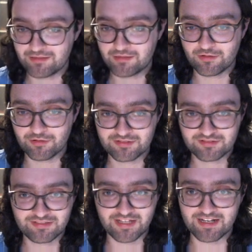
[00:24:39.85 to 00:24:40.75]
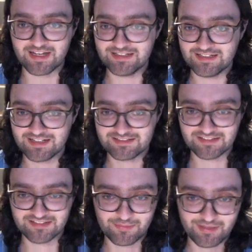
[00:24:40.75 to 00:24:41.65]
thoughts and ideas
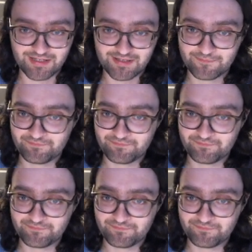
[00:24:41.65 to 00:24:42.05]
as I play.